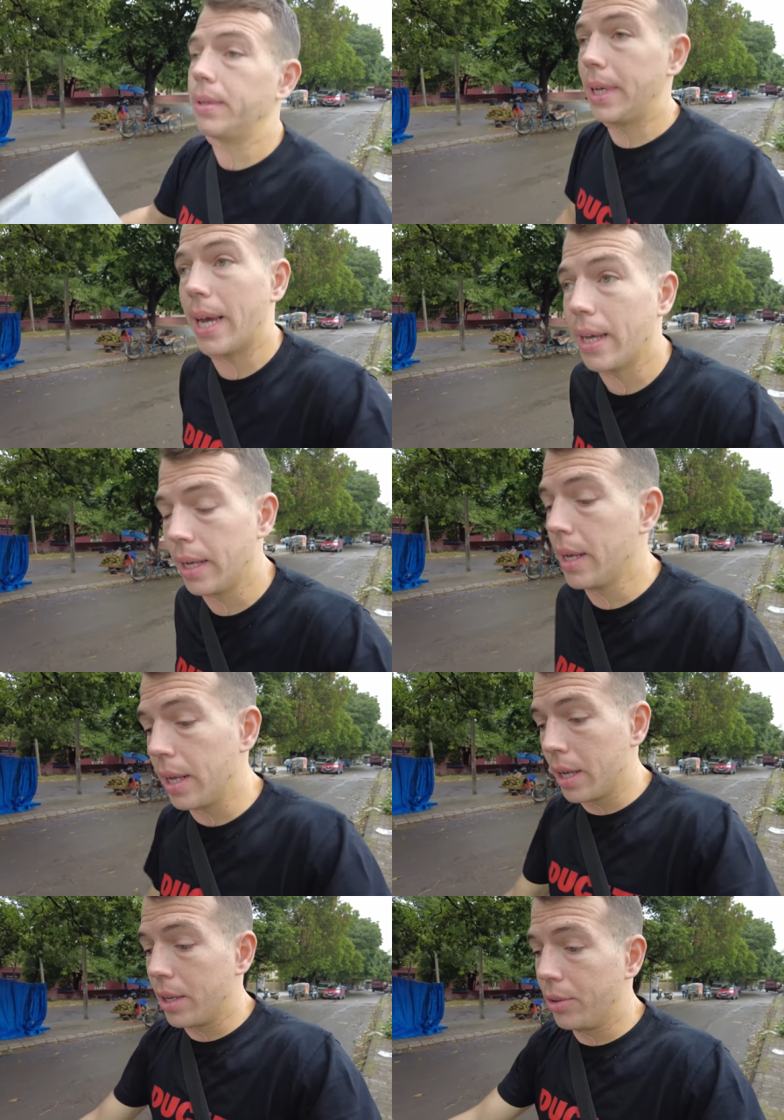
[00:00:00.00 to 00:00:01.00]
yeah
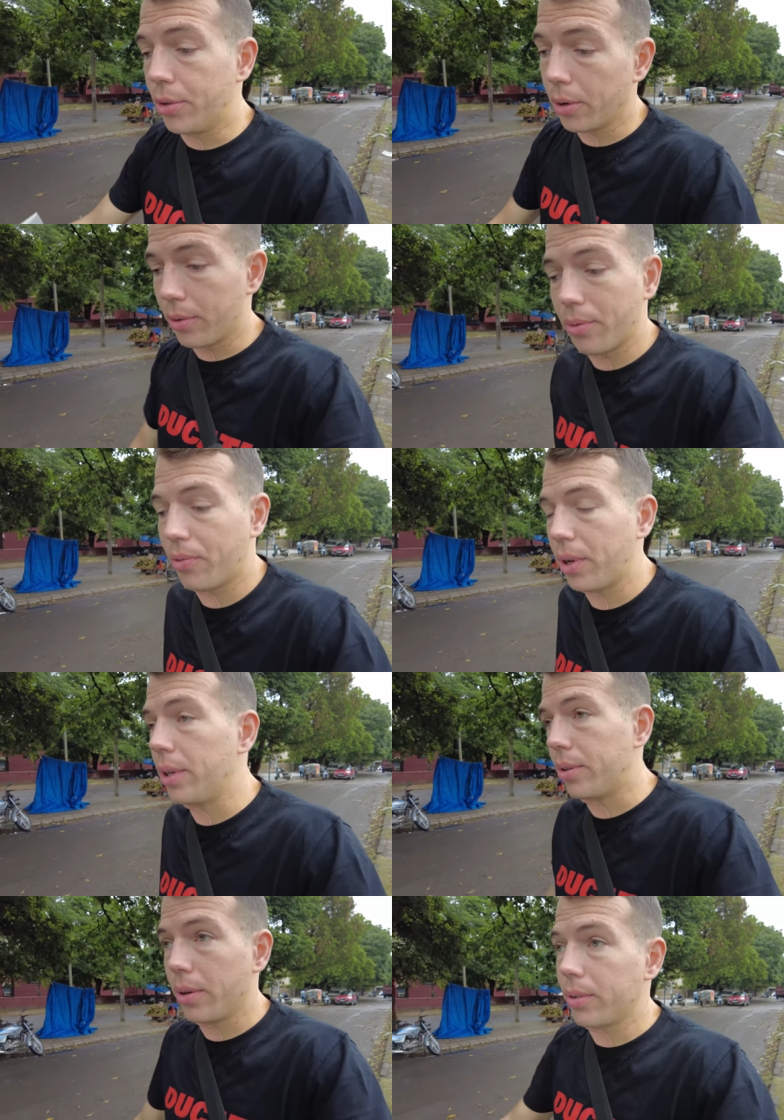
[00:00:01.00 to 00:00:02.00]
don't feel,
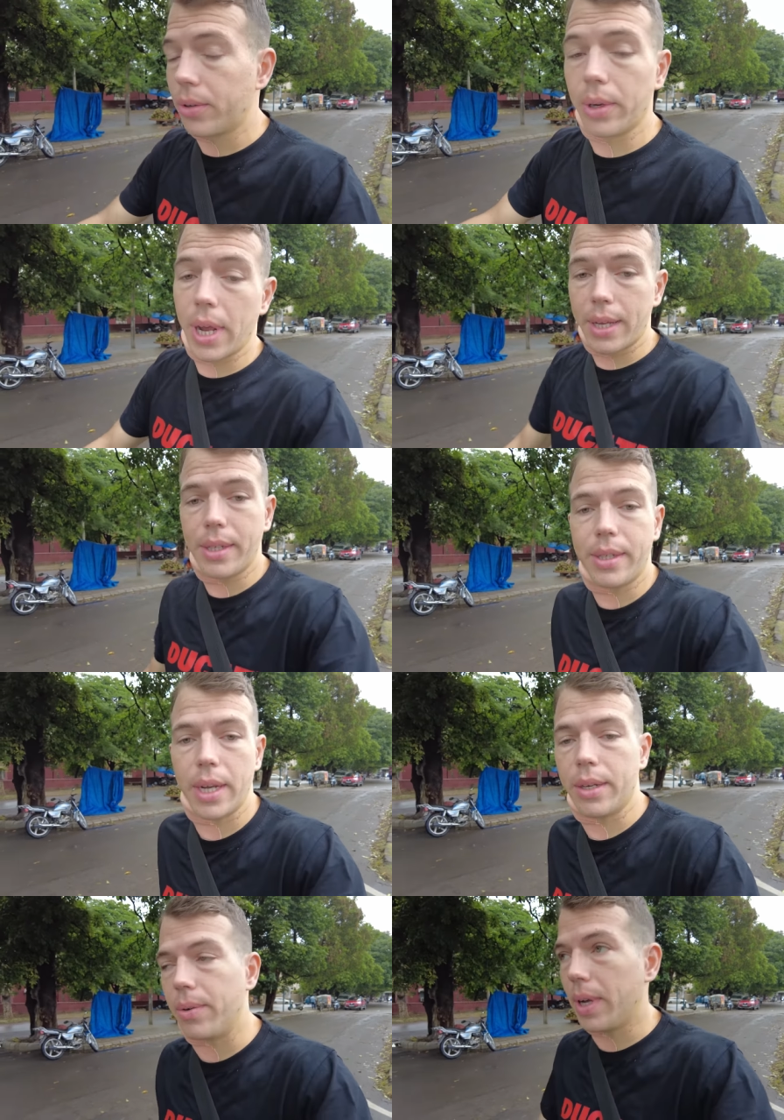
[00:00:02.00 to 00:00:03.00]
don't don't
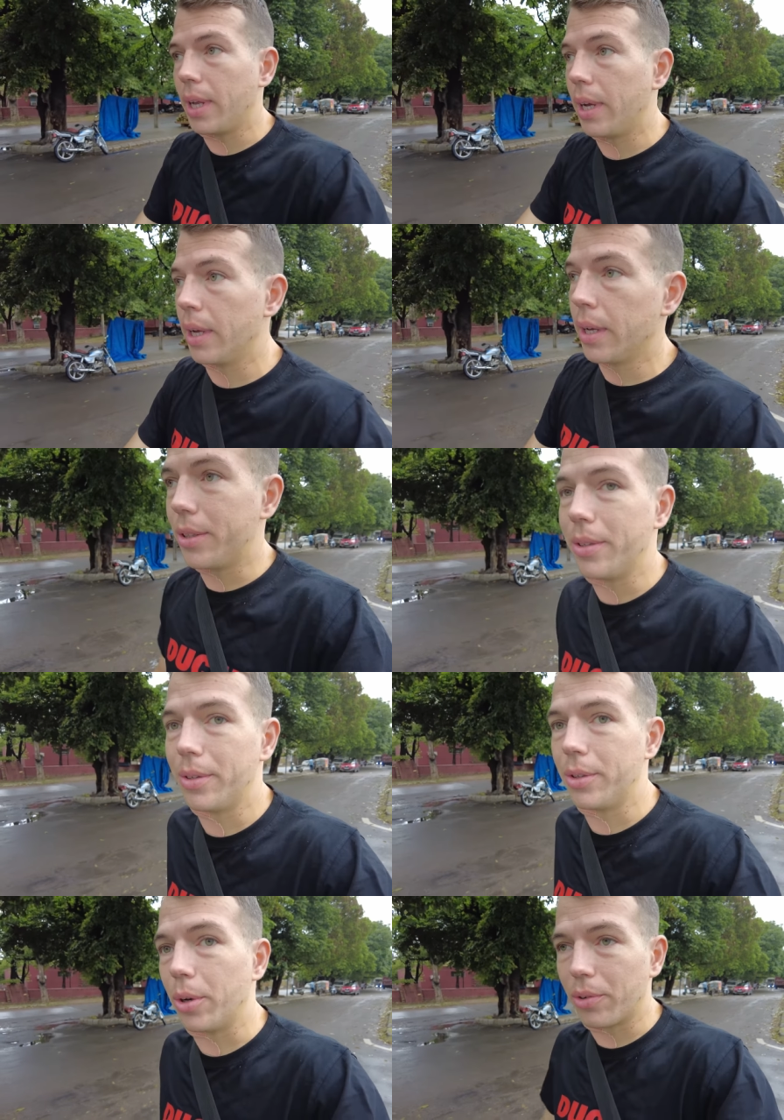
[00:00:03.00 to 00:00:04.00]
hesitate really.
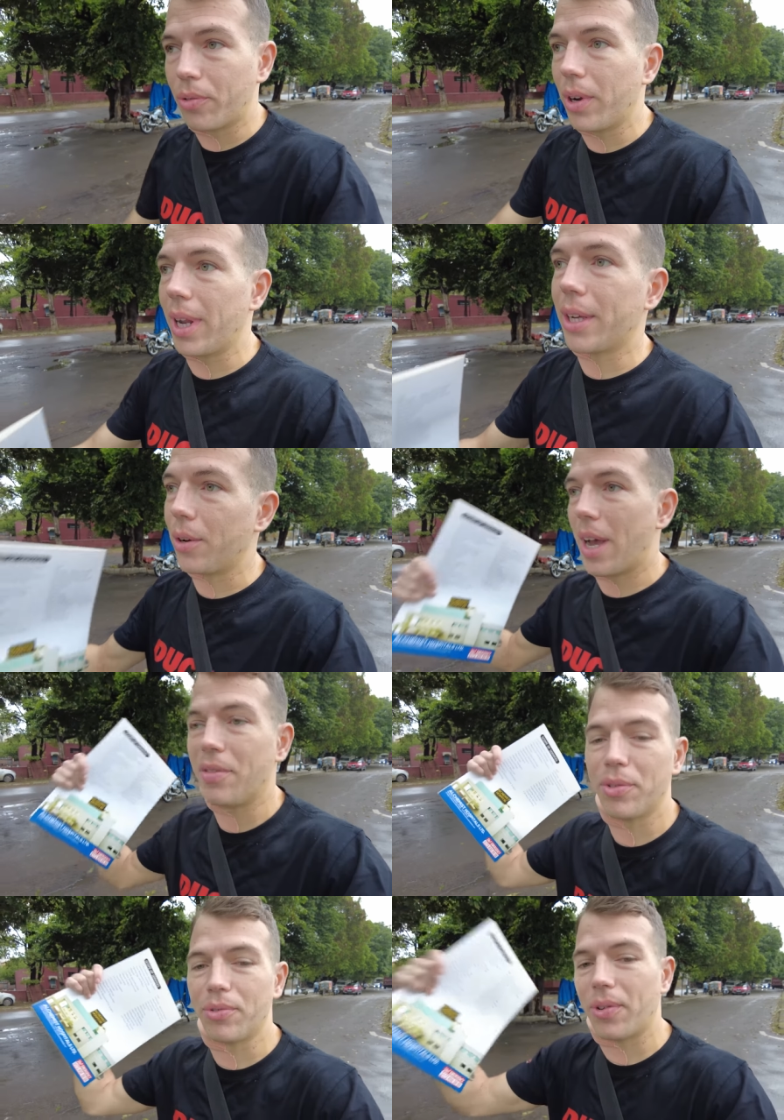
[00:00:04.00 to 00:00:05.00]
Don't feel like you
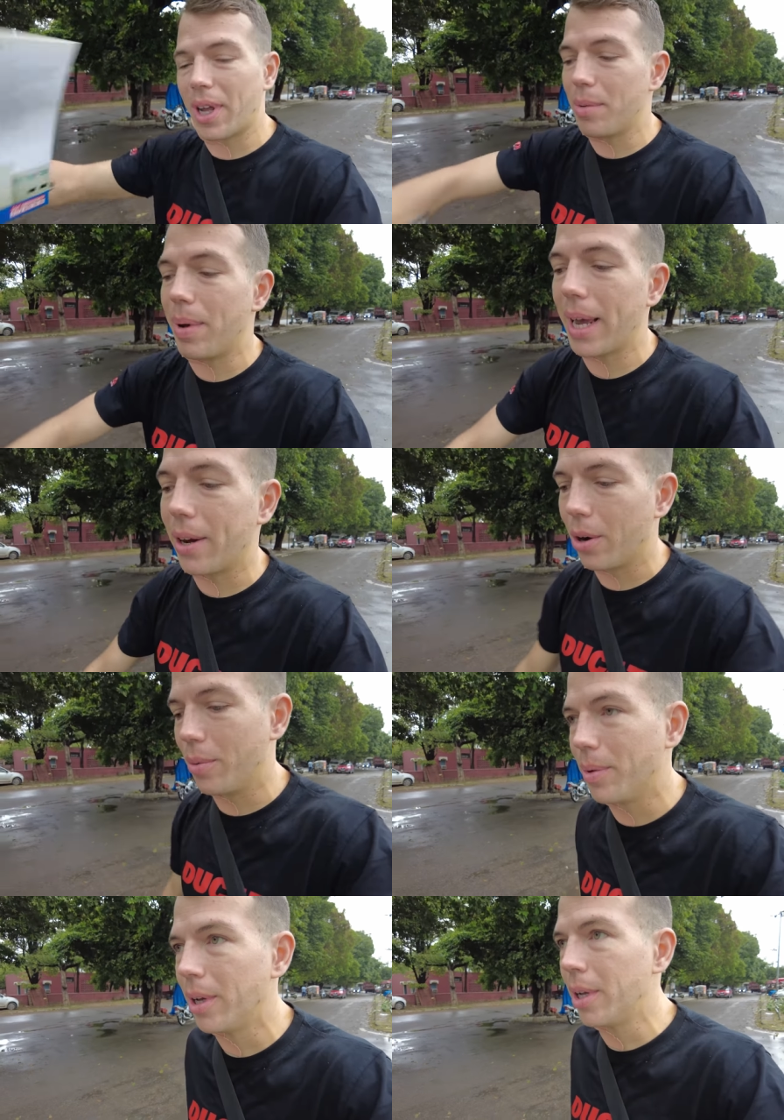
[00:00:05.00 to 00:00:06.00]
have to fly back
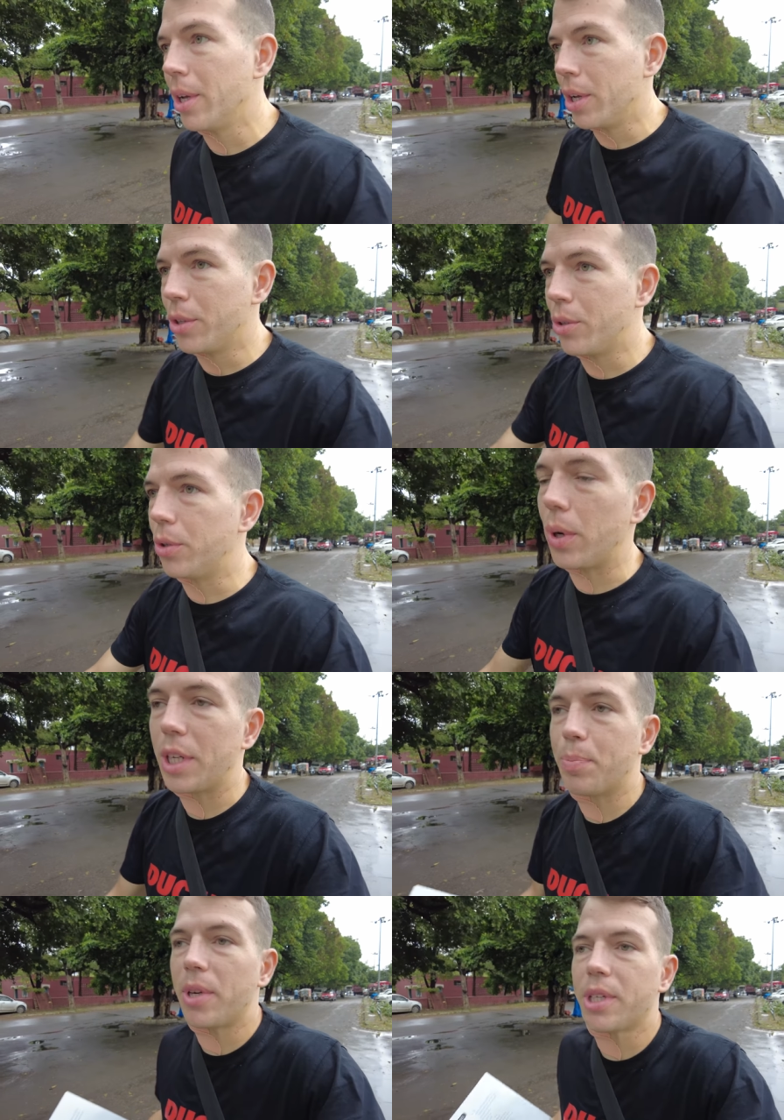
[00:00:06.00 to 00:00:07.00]
home to do
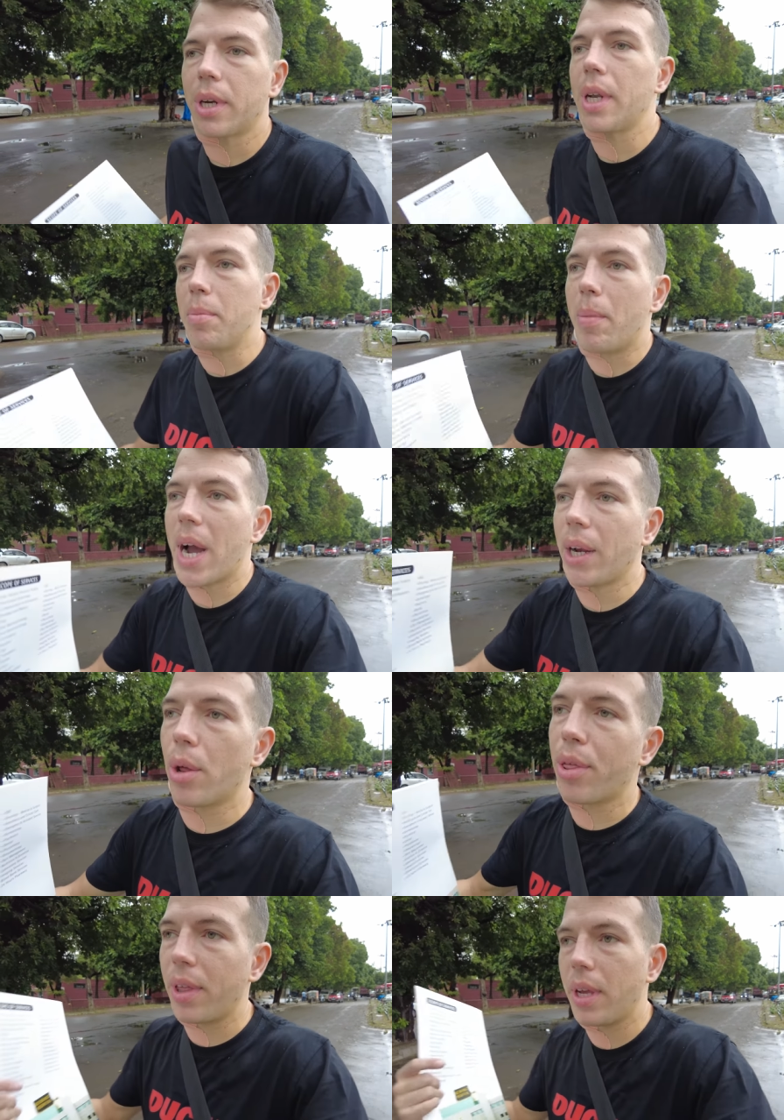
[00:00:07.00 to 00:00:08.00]
especially
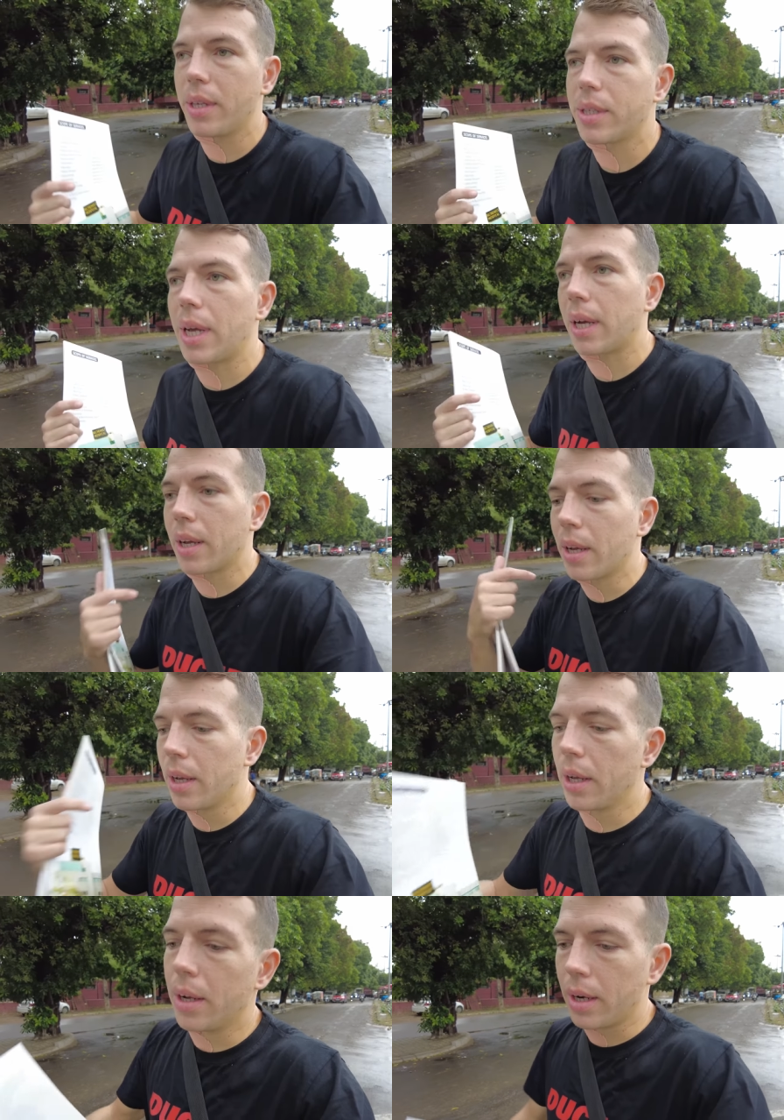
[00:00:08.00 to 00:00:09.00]
minor things like
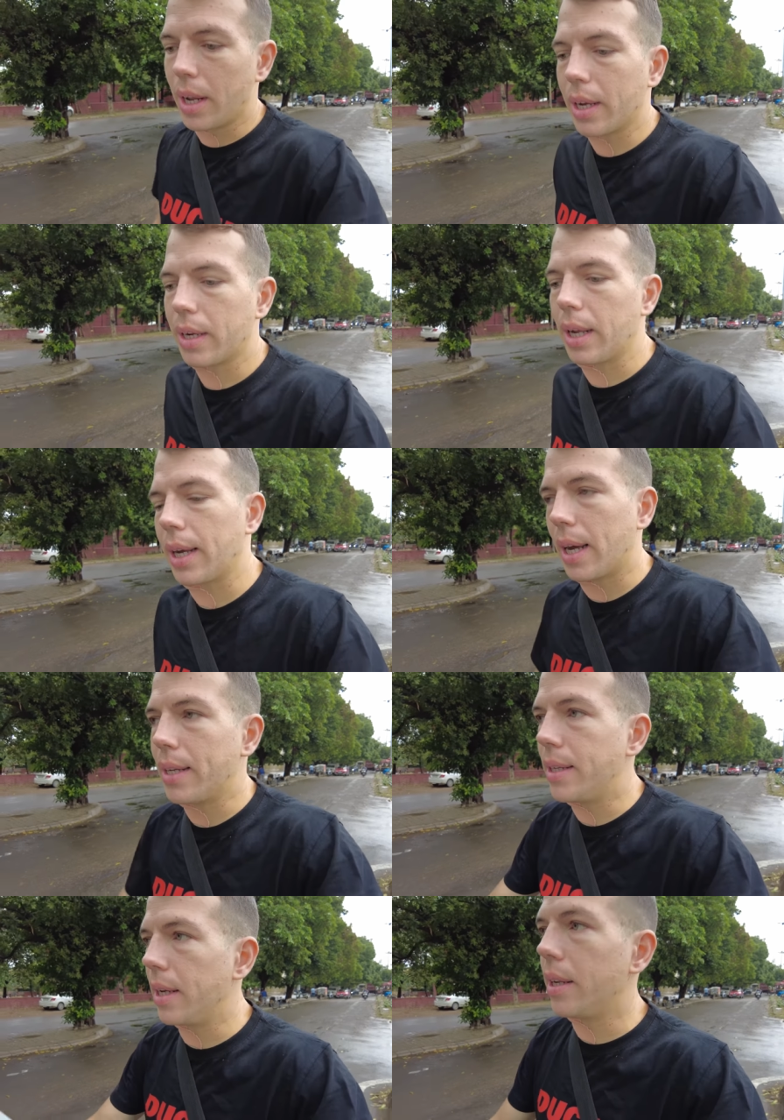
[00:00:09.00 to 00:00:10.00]
like like I
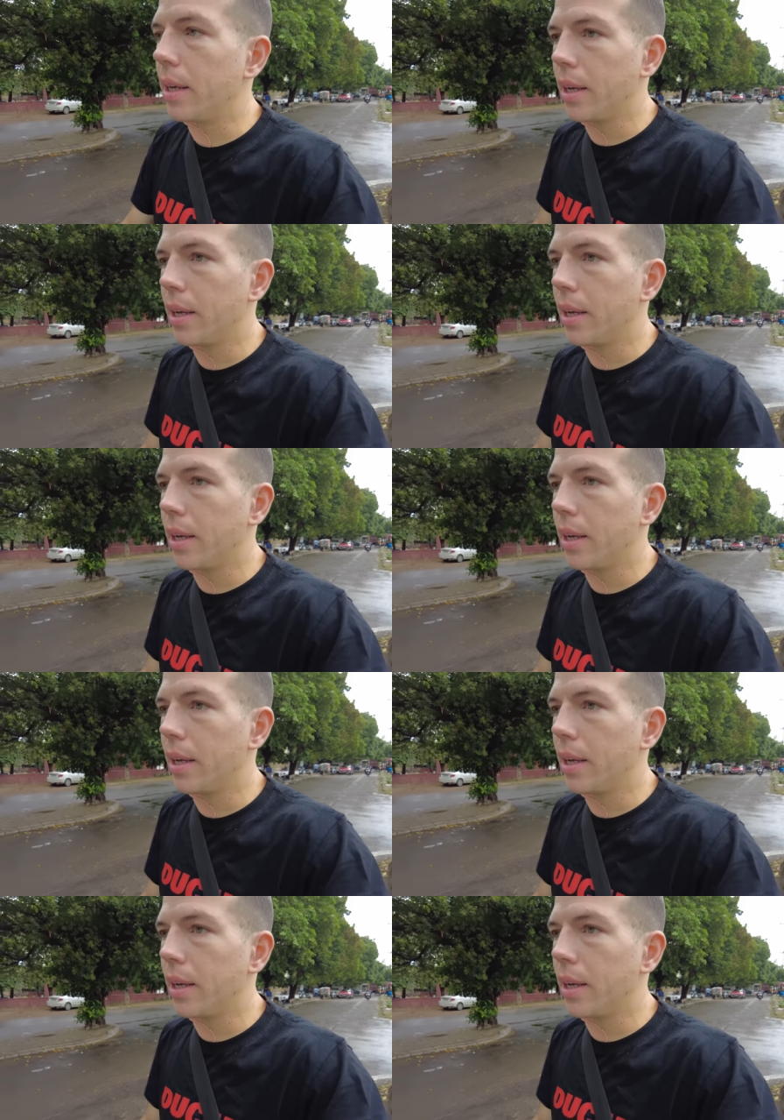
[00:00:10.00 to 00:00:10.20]
did.